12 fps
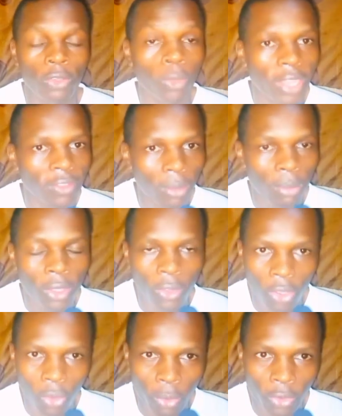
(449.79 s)
to
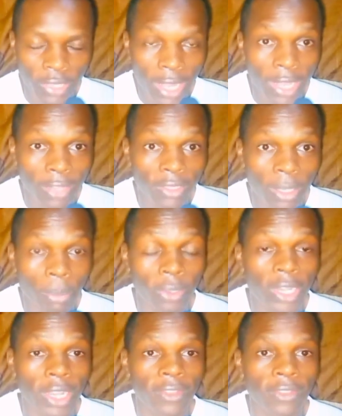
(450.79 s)
Azimio Lomoja Alliance
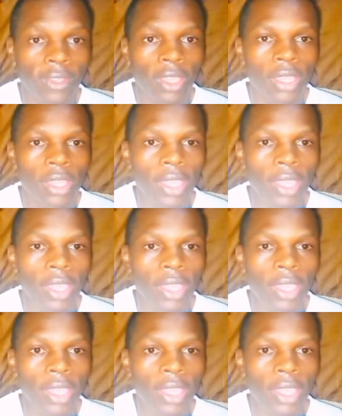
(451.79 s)
supporters